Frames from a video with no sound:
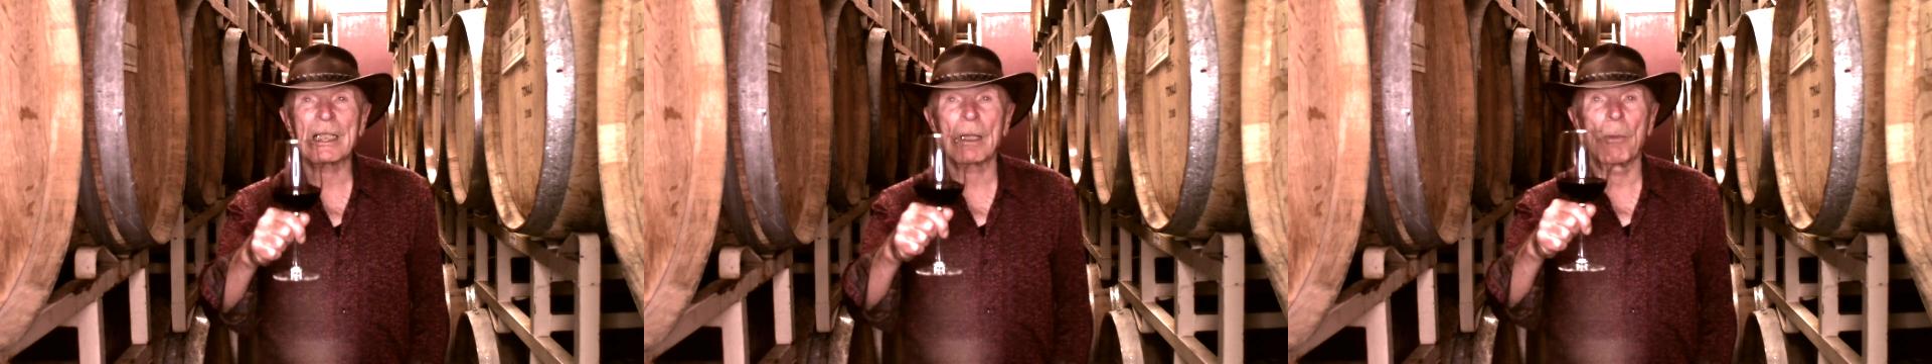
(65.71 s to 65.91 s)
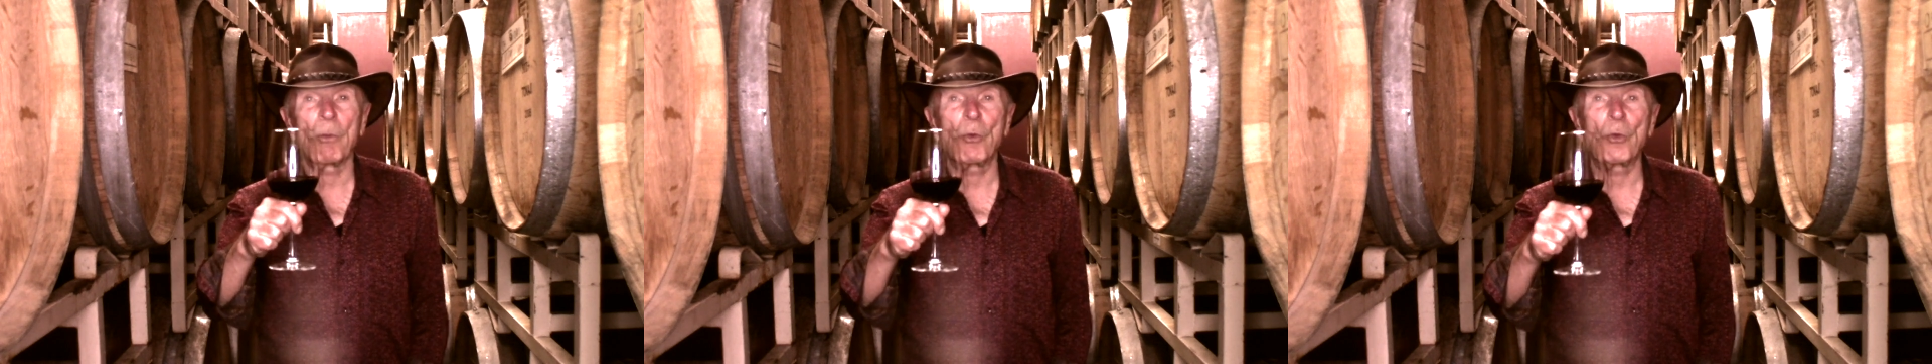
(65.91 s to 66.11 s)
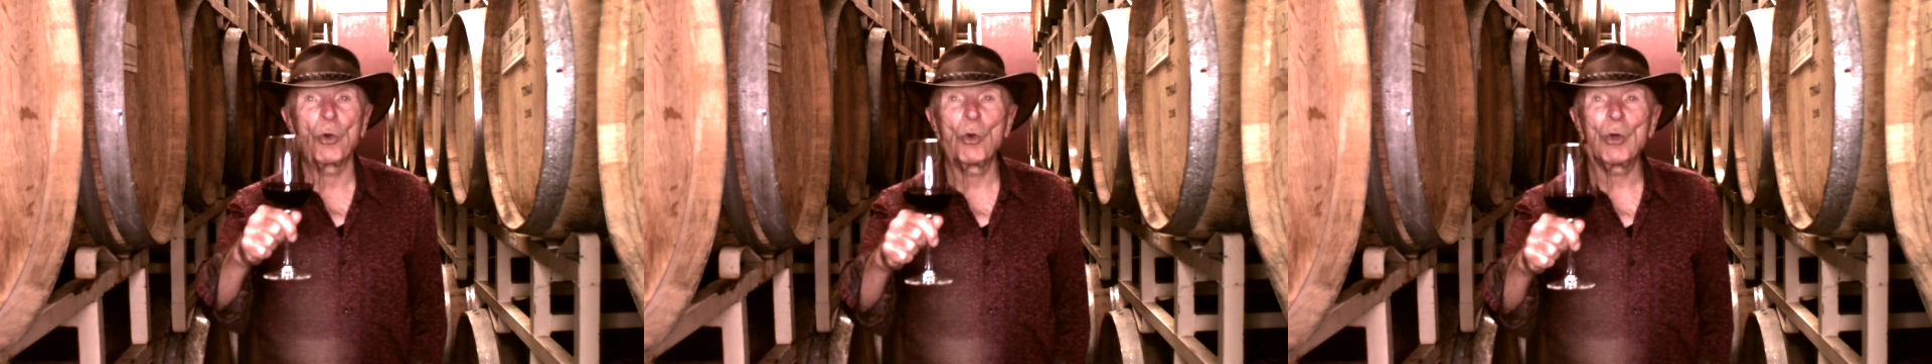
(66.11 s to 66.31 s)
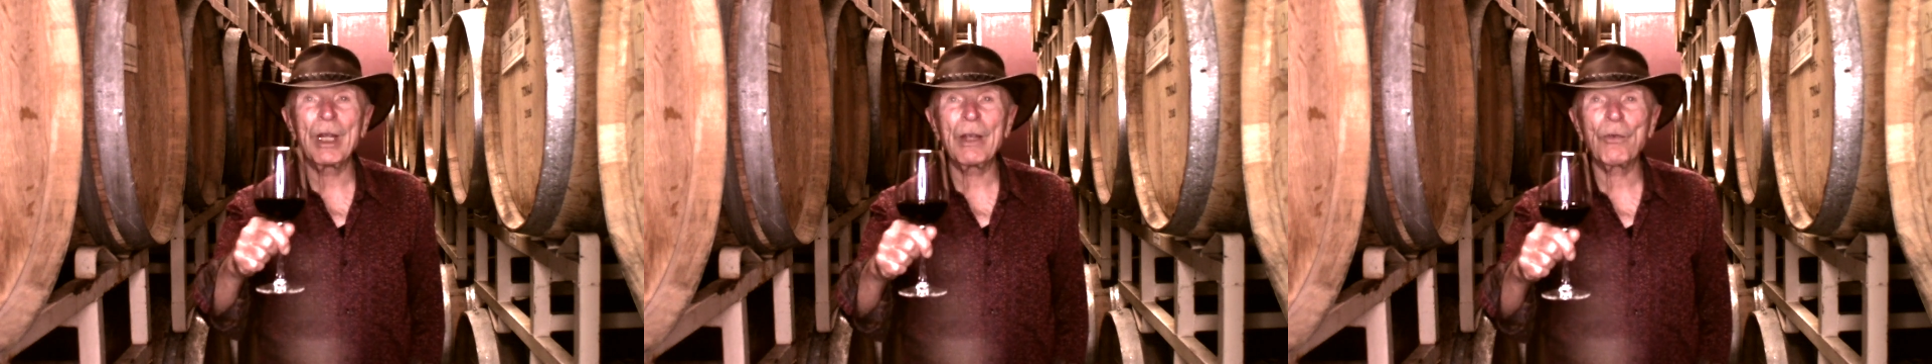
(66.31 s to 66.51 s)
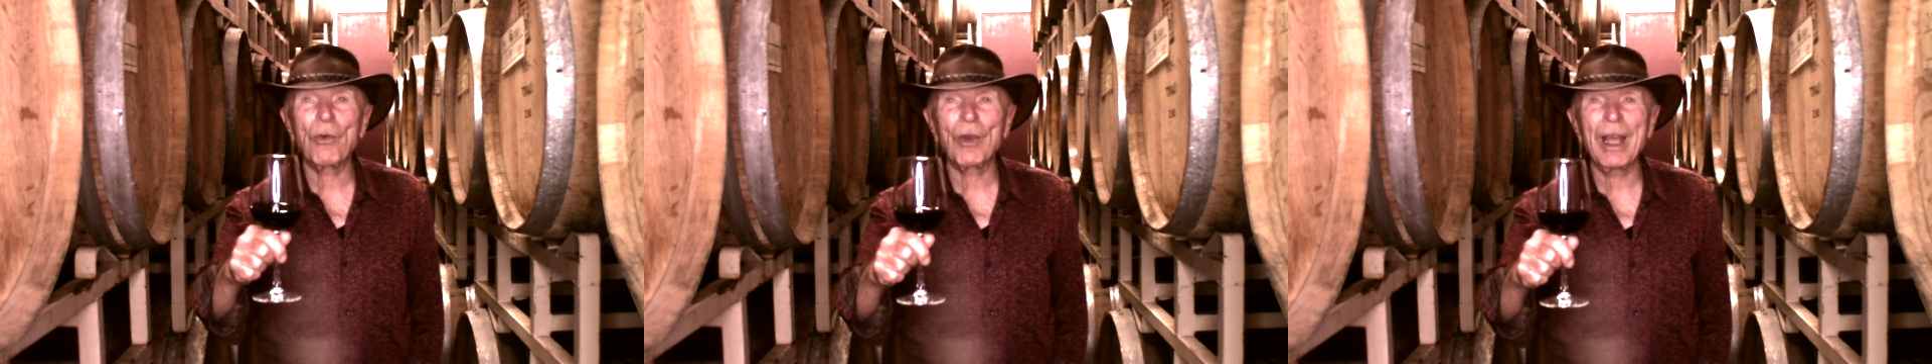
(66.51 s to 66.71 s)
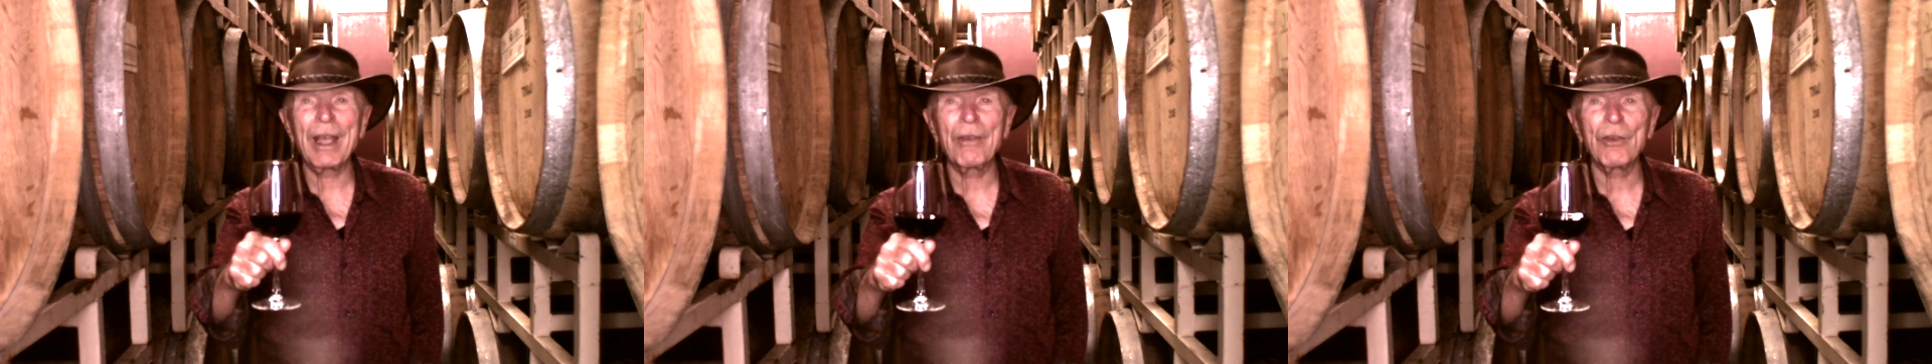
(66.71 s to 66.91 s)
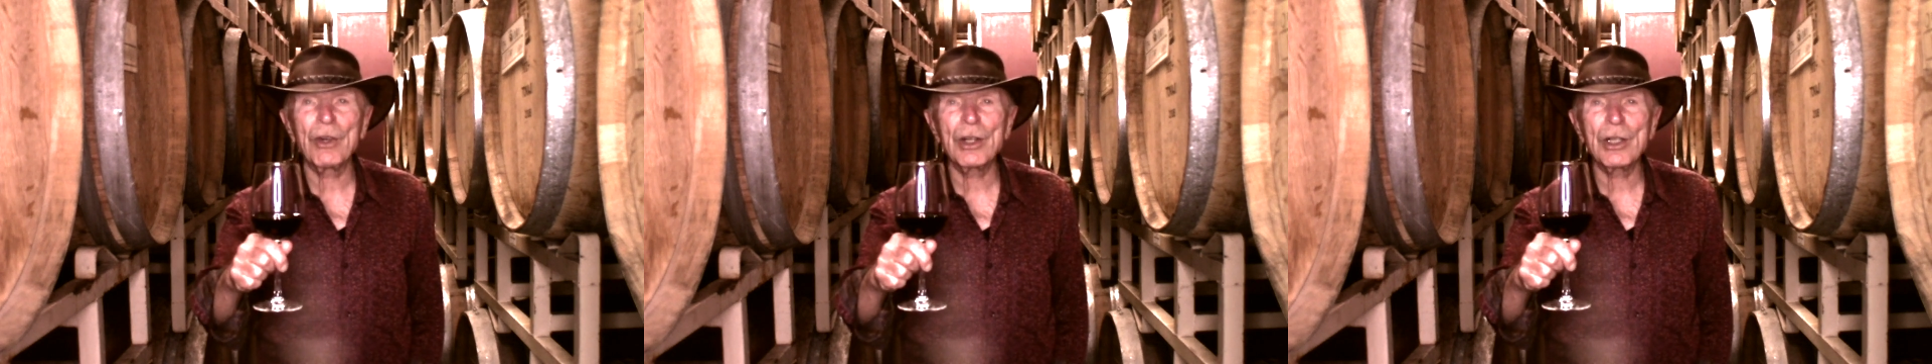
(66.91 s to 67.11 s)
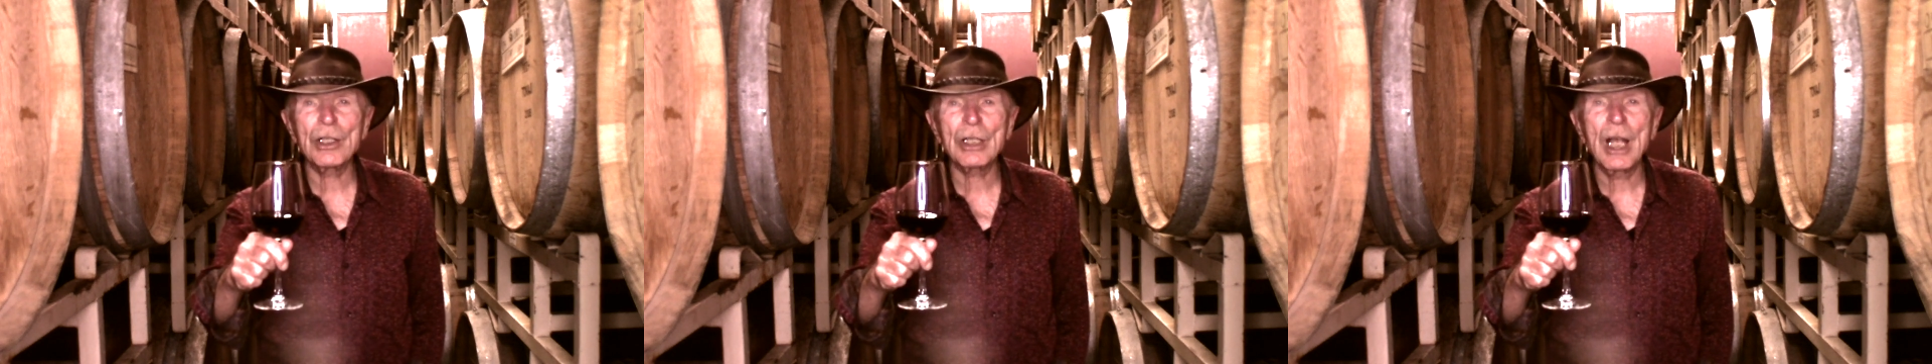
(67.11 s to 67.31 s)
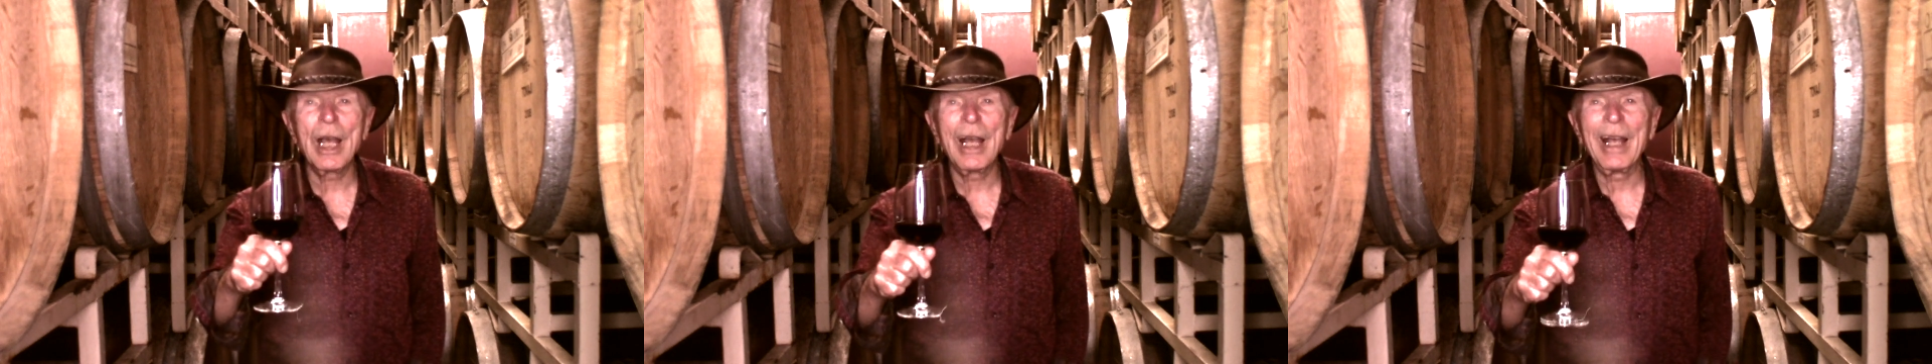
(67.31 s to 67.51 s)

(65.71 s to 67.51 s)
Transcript: some fruity flavors.